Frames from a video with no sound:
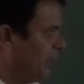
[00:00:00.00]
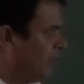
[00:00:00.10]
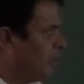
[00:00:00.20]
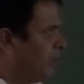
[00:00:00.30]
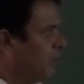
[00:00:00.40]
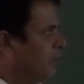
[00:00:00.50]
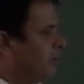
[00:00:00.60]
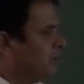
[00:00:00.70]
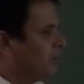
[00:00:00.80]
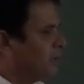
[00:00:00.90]
when
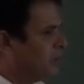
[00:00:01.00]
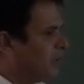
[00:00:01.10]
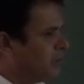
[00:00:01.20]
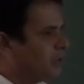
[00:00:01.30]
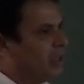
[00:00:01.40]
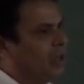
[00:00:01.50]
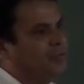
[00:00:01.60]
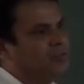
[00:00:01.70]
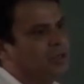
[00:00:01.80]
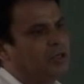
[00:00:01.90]
the things
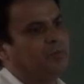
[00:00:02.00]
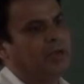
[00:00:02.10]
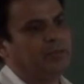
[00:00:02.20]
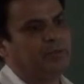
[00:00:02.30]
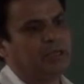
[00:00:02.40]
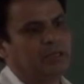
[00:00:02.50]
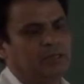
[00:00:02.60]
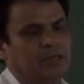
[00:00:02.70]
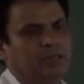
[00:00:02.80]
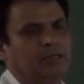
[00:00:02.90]
are observed by
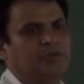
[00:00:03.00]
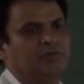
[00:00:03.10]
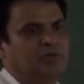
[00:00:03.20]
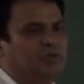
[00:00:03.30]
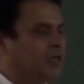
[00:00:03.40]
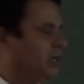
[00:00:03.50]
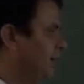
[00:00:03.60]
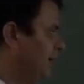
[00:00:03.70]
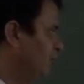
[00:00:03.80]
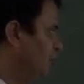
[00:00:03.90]
being in the
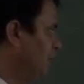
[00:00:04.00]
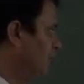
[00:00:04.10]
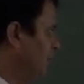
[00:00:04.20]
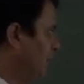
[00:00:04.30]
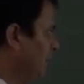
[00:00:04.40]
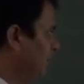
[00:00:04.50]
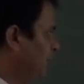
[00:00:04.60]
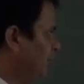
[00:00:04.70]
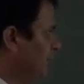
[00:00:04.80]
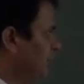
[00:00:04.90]
stationary and moving
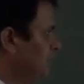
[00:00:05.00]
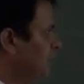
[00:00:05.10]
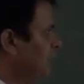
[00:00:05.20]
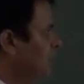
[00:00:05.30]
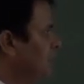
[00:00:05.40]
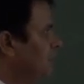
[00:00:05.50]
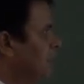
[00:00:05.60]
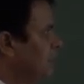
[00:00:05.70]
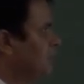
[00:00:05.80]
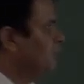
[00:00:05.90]
frame of reference.
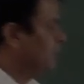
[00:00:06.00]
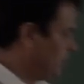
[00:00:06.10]
That